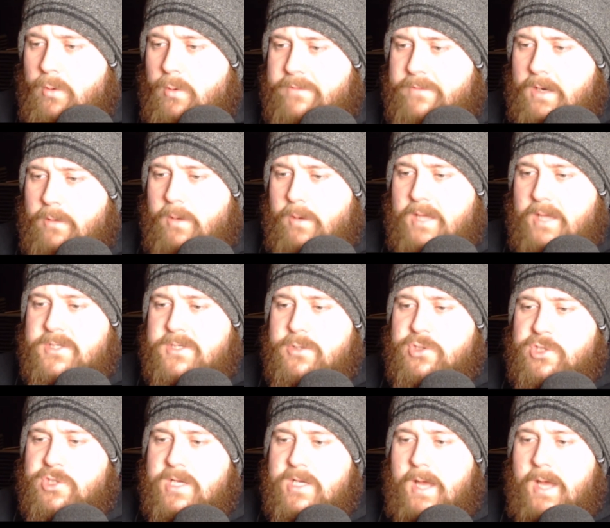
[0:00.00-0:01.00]
Where fellow whites do
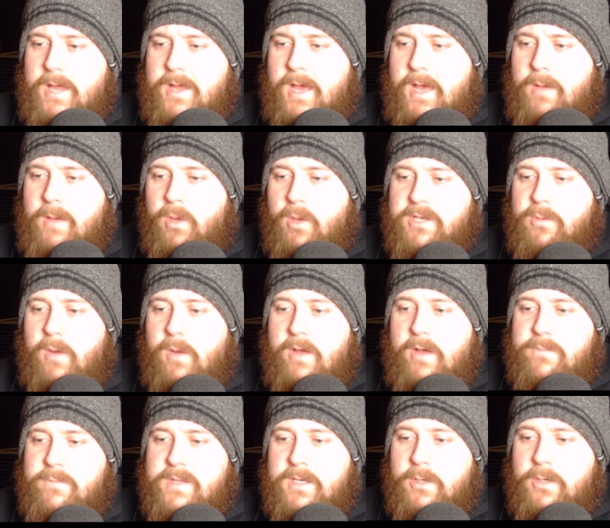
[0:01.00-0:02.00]
shit like that and wonder
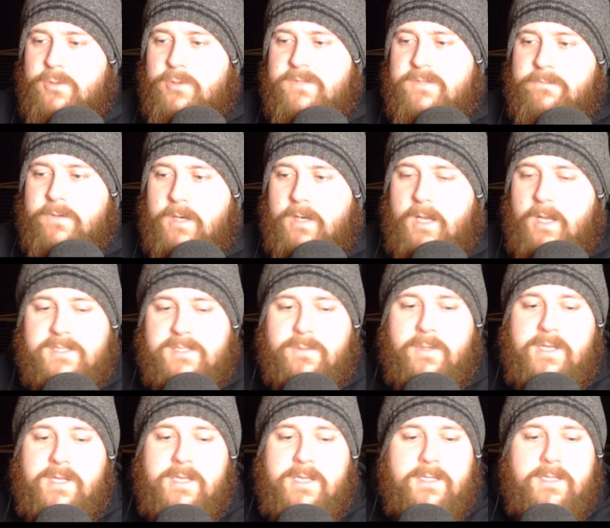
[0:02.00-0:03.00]
why we've been losing for the last
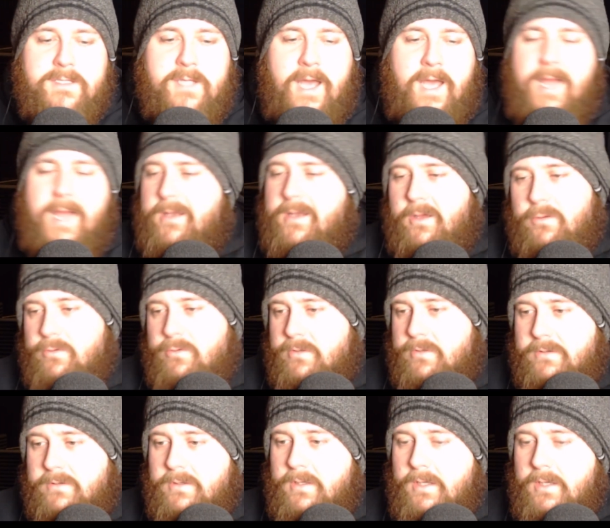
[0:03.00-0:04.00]
20 years. I know,
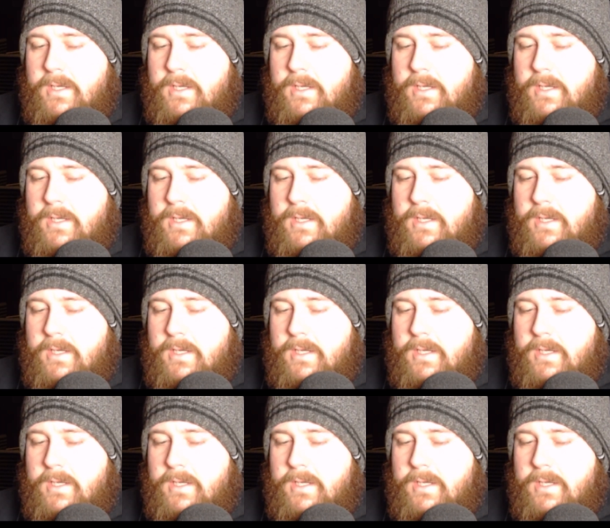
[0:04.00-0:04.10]
dude.